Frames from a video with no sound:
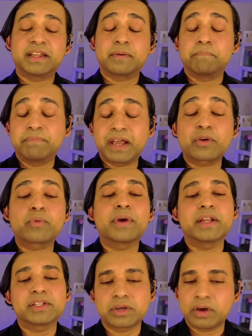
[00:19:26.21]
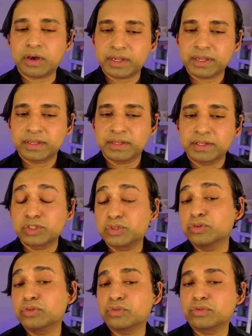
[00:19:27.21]
Instead, a better way to talk
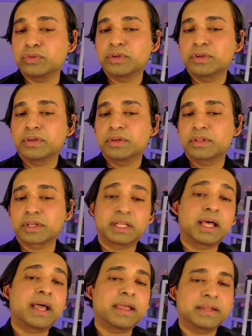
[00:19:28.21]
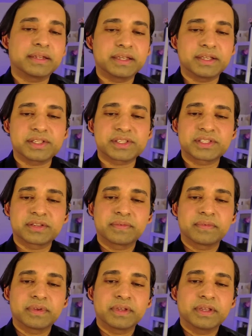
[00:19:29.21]
to the client
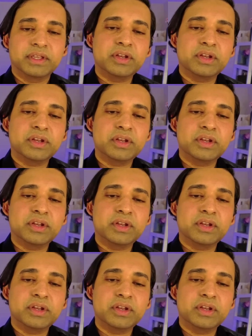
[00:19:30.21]
is,